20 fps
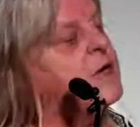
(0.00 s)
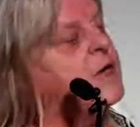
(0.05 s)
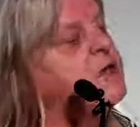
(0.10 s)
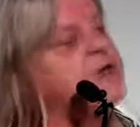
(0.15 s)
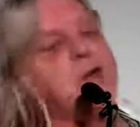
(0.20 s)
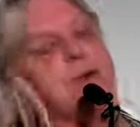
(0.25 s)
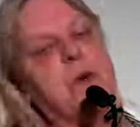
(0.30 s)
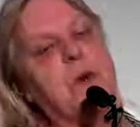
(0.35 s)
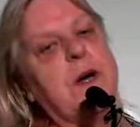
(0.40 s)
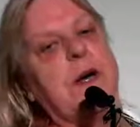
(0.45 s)

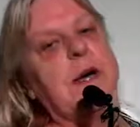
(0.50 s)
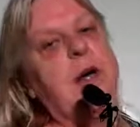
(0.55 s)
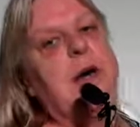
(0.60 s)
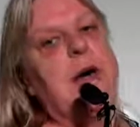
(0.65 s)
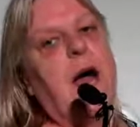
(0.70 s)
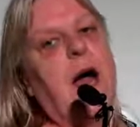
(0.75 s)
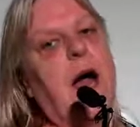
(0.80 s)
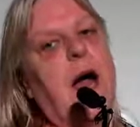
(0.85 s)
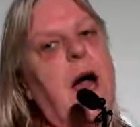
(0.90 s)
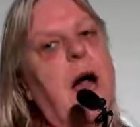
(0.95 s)

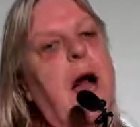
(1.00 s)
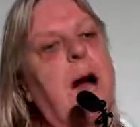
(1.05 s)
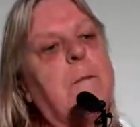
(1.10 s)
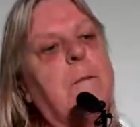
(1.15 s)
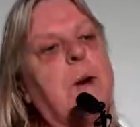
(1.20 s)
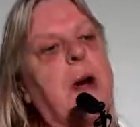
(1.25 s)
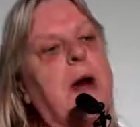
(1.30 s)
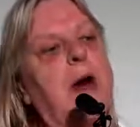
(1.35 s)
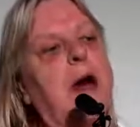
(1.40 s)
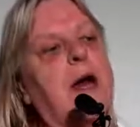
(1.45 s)

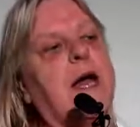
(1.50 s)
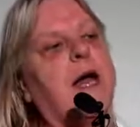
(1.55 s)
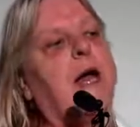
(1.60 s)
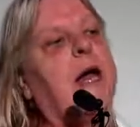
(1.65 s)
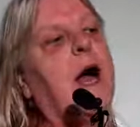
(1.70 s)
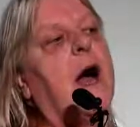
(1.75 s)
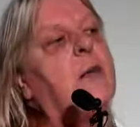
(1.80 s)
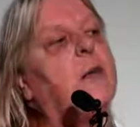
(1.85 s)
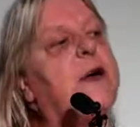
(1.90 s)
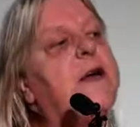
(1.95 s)

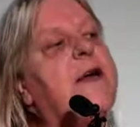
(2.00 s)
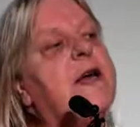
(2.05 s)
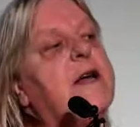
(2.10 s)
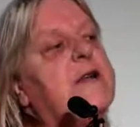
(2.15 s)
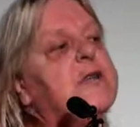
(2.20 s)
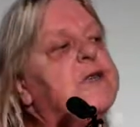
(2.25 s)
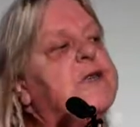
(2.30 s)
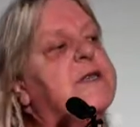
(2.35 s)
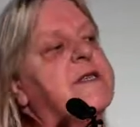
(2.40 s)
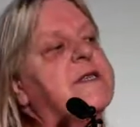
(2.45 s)
Are we
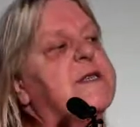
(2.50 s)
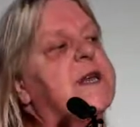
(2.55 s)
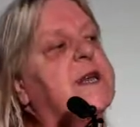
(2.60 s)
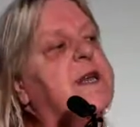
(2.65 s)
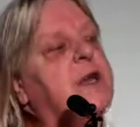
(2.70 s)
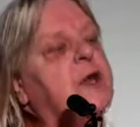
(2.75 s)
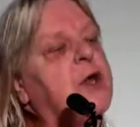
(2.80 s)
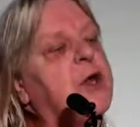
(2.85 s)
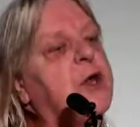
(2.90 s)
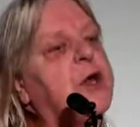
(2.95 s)
interested
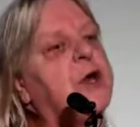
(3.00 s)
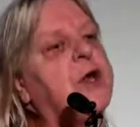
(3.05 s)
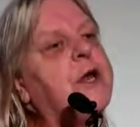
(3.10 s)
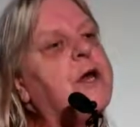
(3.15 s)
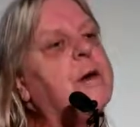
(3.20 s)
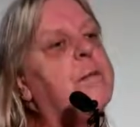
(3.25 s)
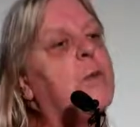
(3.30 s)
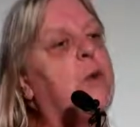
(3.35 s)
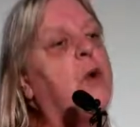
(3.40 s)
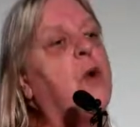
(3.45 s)
in
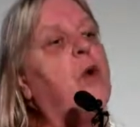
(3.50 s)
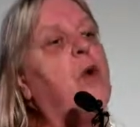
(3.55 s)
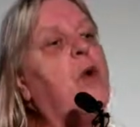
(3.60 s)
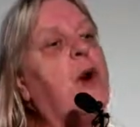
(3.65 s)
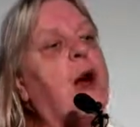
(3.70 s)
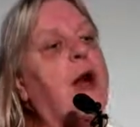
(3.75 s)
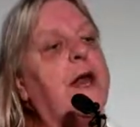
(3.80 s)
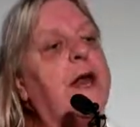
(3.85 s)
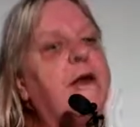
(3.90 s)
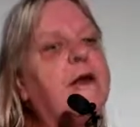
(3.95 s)
learning
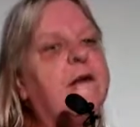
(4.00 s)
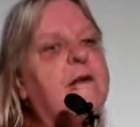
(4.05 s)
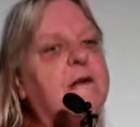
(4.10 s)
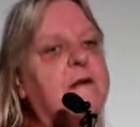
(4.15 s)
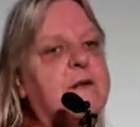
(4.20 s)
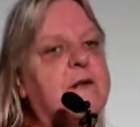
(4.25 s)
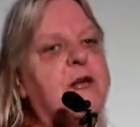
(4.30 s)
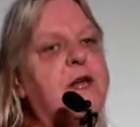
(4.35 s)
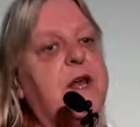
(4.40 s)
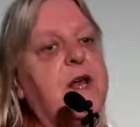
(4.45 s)
more and
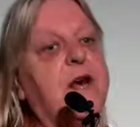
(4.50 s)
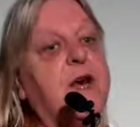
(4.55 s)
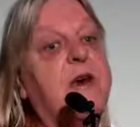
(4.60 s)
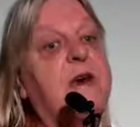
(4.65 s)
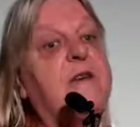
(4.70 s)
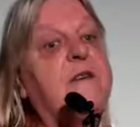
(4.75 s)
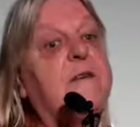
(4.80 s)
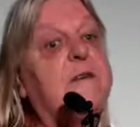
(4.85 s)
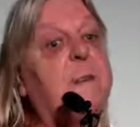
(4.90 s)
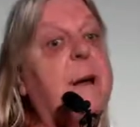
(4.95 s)

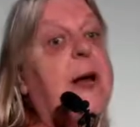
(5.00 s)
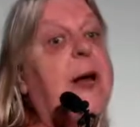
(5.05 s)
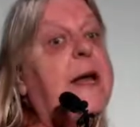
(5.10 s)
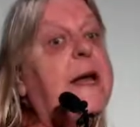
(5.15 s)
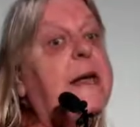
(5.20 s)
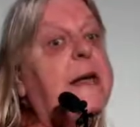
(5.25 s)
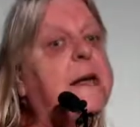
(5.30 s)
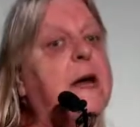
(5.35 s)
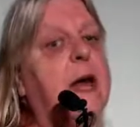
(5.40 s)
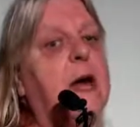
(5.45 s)

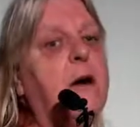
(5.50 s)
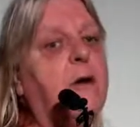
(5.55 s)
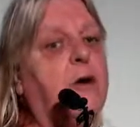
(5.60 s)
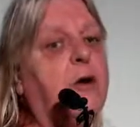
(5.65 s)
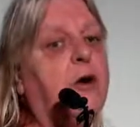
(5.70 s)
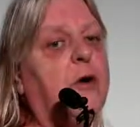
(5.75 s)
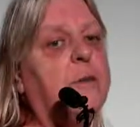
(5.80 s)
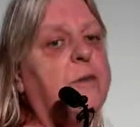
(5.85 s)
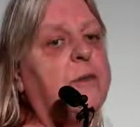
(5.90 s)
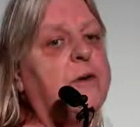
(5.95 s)
expanding our
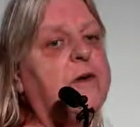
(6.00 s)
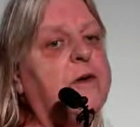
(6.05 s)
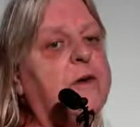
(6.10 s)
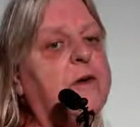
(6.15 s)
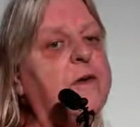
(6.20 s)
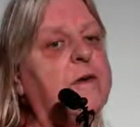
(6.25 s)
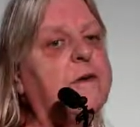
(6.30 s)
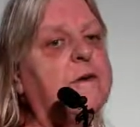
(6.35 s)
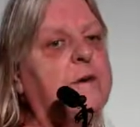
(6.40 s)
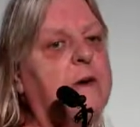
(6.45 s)

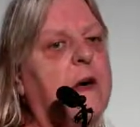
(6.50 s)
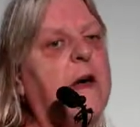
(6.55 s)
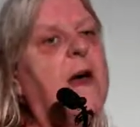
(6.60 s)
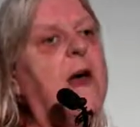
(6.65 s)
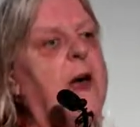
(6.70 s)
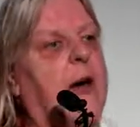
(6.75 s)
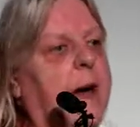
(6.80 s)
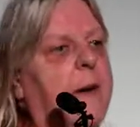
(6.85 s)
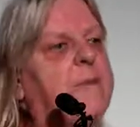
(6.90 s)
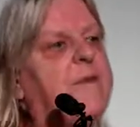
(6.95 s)
competence?
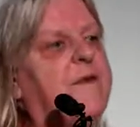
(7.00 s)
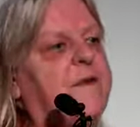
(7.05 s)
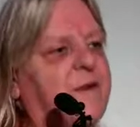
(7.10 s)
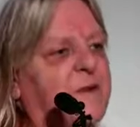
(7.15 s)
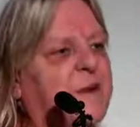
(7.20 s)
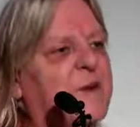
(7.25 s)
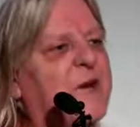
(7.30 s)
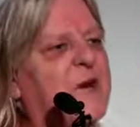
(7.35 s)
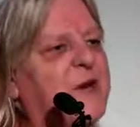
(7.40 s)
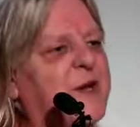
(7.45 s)

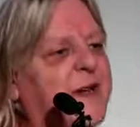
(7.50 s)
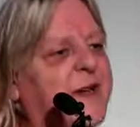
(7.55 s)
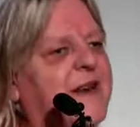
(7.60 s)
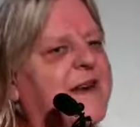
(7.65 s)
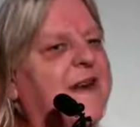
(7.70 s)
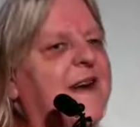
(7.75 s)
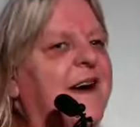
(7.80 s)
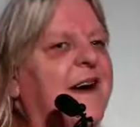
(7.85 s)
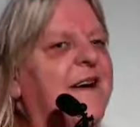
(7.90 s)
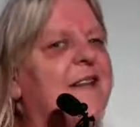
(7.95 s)

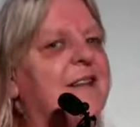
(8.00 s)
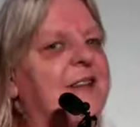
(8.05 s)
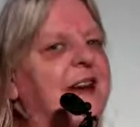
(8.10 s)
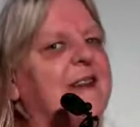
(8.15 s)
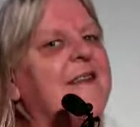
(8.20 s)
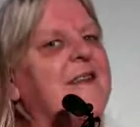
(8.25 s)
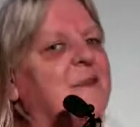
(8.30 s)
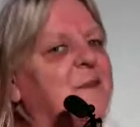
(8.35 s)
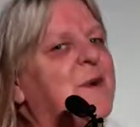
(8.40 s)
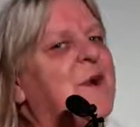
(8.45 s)
Absolutely, yeah.
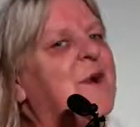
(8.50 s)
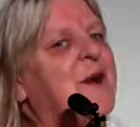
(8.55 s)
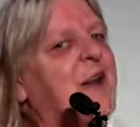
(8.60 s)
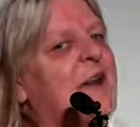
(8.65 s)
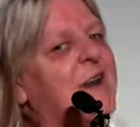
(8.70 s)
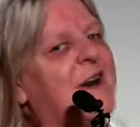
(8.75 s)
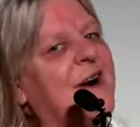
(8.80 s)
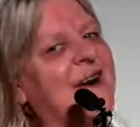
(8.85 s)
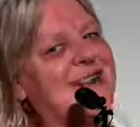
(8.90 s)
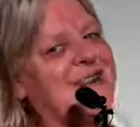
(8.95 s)
That's what I
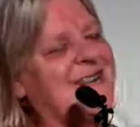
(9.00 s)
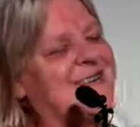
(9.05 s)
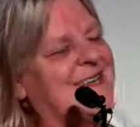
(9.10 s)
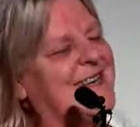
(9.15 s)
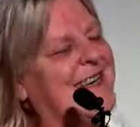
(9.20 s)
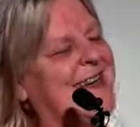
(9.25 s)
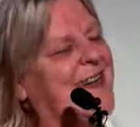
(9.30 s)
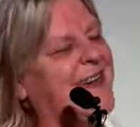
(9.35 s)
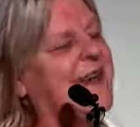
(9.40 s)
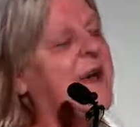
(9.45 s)
like to
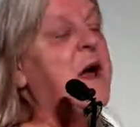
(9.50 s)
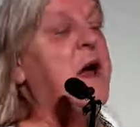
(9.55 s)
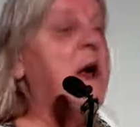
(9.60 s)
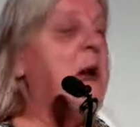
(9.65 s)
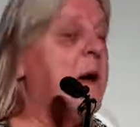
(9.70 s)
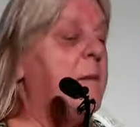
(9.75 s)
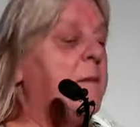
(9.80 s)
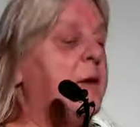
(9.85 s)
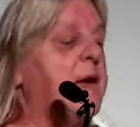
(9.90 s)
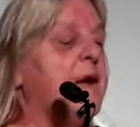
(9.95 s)
hear,
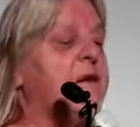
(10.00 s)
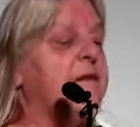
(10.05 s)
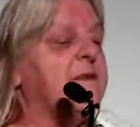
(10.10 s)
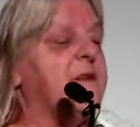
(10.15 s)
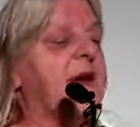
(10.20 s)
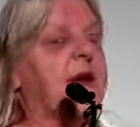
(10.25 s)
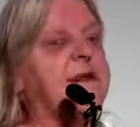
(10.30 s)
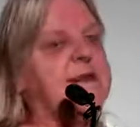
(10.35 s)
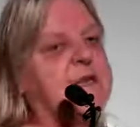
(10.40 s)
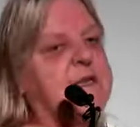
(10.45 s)
because
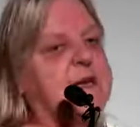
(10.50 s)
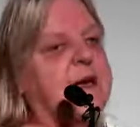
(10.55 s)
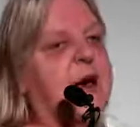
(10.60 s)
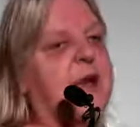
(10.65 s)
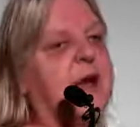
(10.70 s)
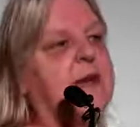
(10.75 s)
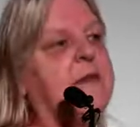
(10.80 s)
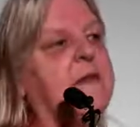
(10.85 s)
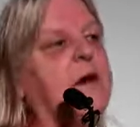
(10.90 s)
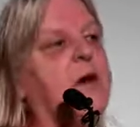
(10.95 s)
that's
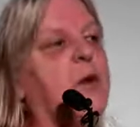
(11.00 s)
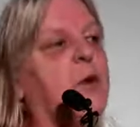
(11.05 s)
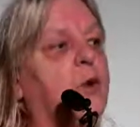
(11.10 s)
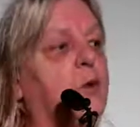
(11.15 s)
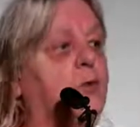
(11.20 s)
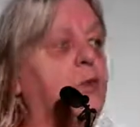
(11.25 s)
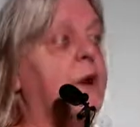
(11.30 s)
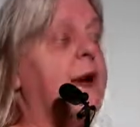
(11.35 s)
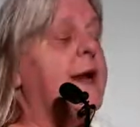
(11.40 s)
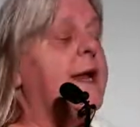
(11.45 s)
saying that
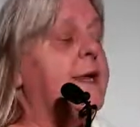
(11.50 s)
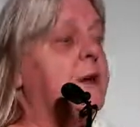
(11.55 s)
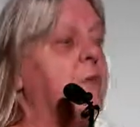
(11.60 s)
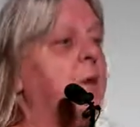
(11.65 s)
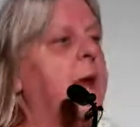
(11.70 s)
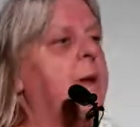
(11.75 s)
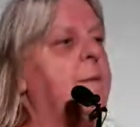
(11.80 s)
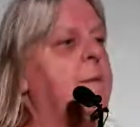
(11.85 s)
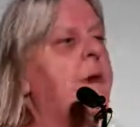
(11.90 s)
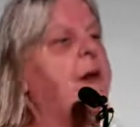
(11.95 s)
already
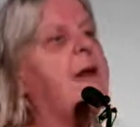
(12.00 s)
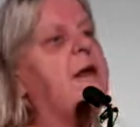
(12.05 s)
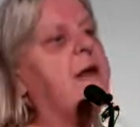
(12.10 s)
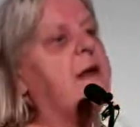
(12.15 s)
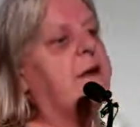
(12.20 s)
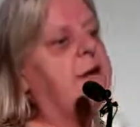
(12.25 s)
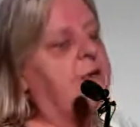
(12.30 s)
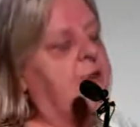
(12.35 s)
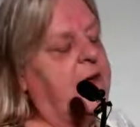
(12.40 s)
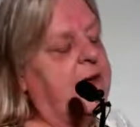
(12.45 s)
we're
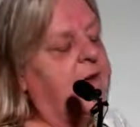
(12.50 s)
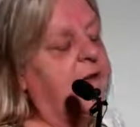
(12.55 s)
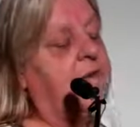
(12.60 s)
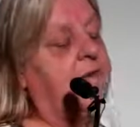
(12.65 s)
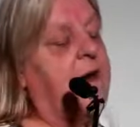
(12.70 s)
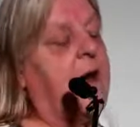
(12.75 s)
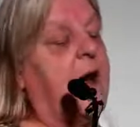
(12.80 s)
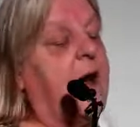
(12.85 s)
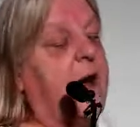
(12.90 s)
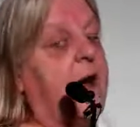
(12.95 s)
meeting
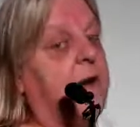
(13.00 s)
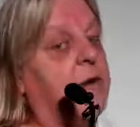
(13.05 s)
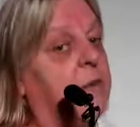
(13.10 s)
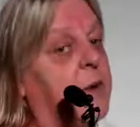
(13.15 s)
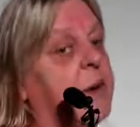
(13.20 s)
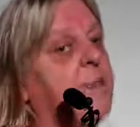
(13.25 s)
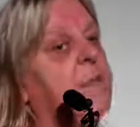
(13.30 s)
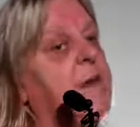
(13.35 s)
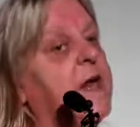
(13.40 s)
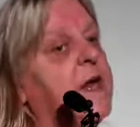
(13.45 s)

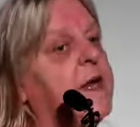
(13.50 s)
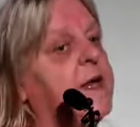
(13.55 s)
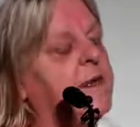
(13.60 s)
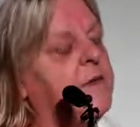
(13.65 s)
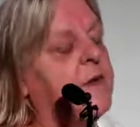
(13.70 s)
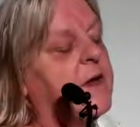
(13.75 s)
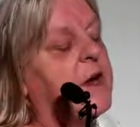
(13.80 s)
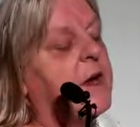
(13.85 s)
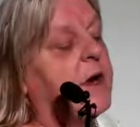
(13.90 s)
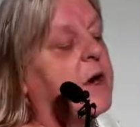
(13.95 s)

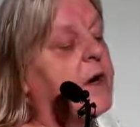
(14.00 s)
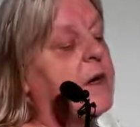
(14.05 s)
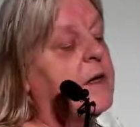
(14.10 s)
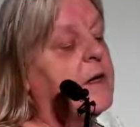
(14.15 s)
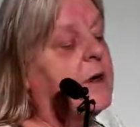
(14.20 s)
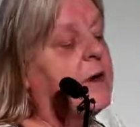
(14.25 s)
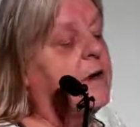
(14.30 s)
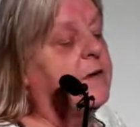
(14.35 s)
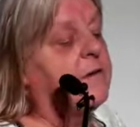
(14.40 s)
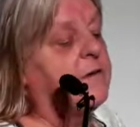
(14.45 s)
the
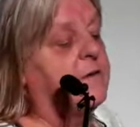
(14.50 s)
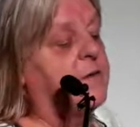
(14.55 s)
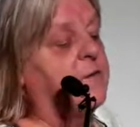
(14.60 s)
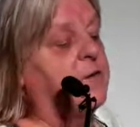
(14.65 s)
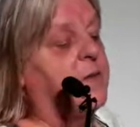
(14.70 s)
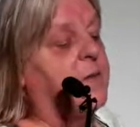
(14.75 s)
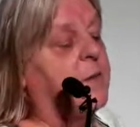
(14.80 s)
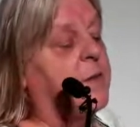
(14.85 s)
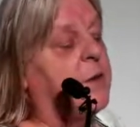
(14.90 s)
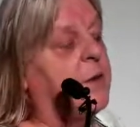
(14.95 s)
guidelines
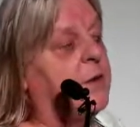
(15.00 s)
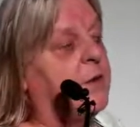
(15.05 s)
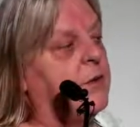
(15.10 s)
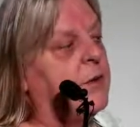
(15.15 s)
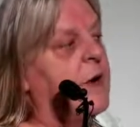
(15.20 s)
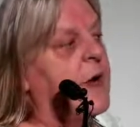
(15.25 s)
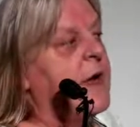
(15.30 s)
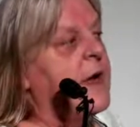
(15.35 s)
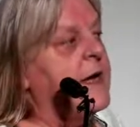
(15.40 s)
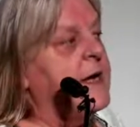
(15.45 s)
of the model.